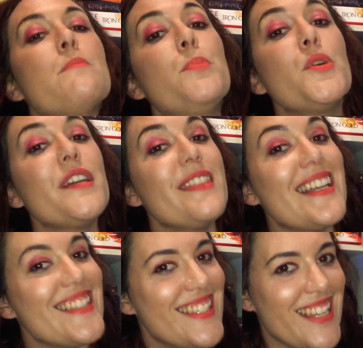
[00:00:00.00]
The book
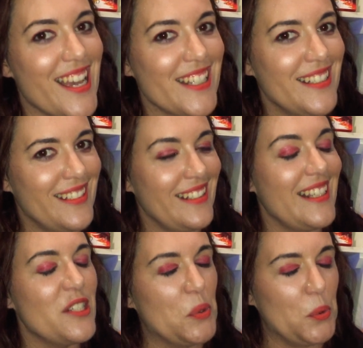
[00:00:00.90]
that started
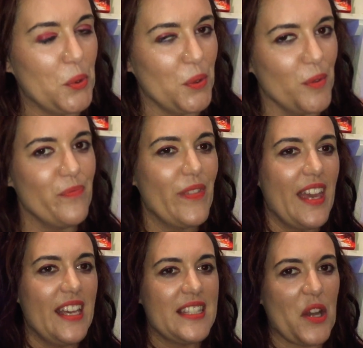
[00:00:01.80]
it all.
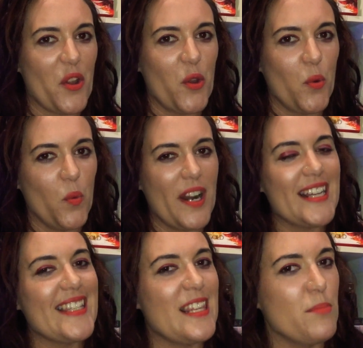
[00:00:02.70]
So when
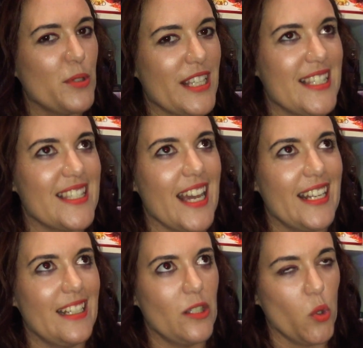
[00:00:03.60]
I say the book that
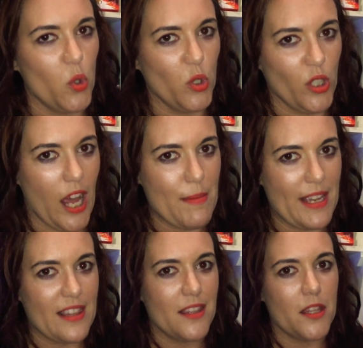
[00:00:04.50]
started it all, I
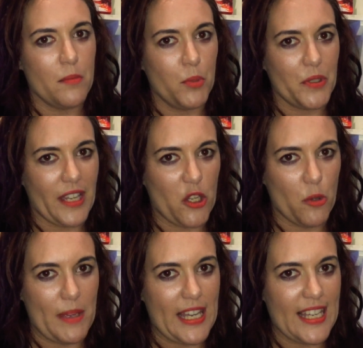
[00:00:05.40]
mean the book that
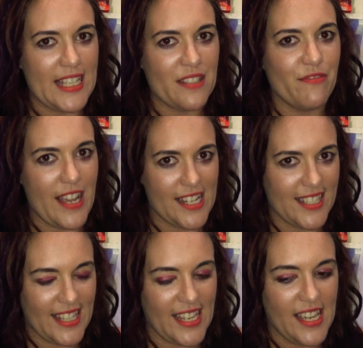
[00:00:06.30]
got me into
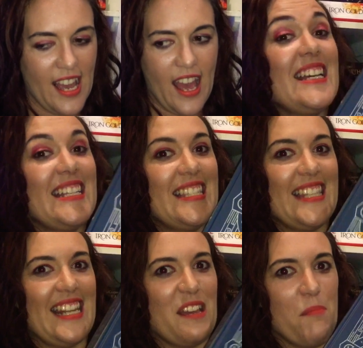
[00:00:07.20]
fantasy.
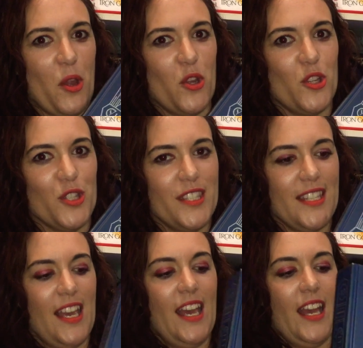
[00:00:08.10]
City of Bones.
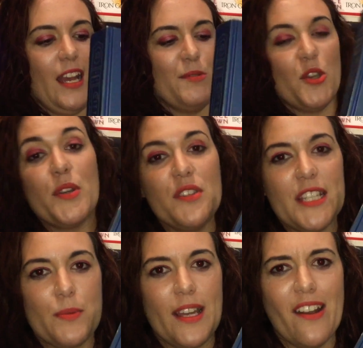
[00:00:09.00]
I'm showing you
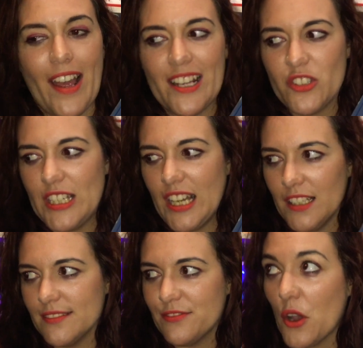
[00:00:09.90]
this one. I actually
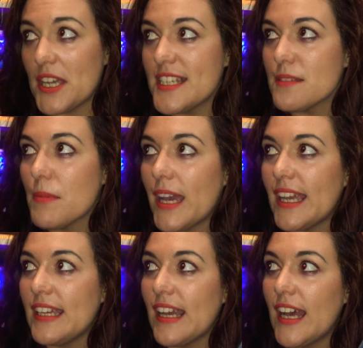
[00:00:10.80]
can't find
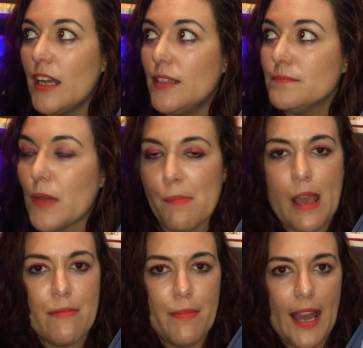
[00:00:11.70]
my my
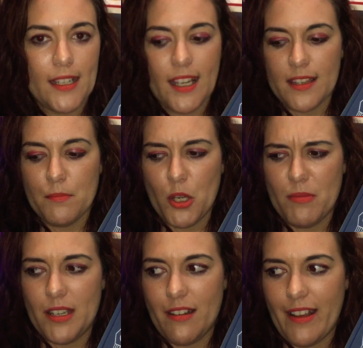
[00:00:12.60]
paperback at the
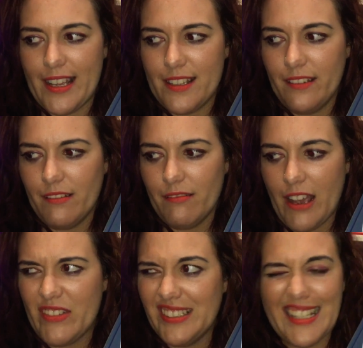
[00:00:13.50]
moment. I
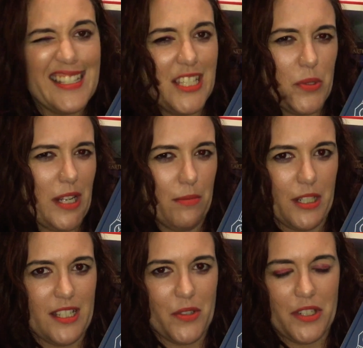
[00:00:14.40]
haven't lent it to
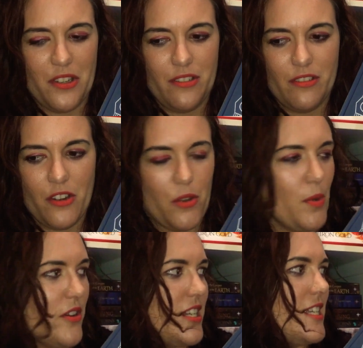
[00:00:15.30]
anybody, so I don't know
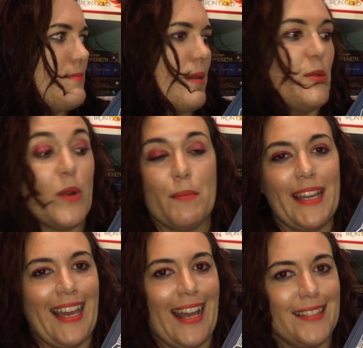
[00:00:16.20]
where it is. Maybe one of my
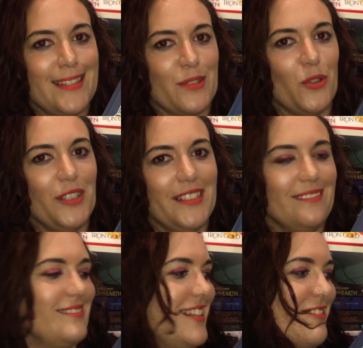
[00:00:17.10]
cats stole it
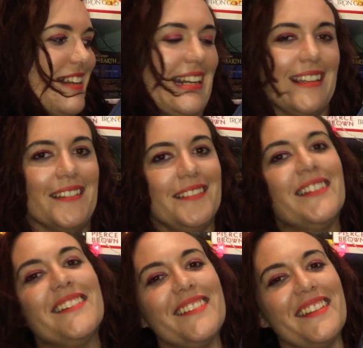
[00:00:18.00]
and they're reading it.
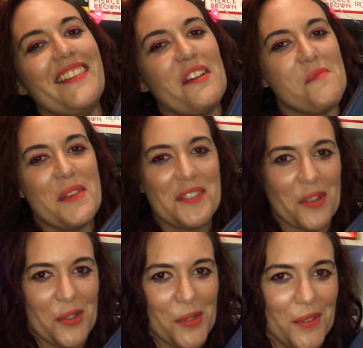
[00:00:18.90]
That would be so
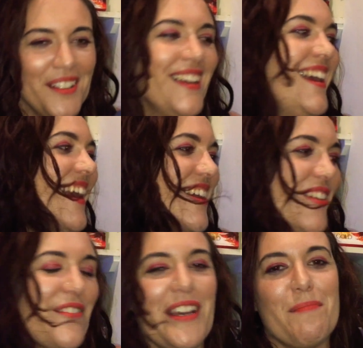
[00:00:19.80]
cool if
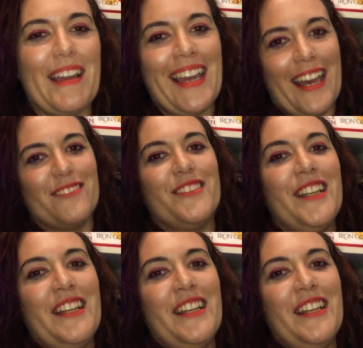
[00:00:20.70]
I found my cat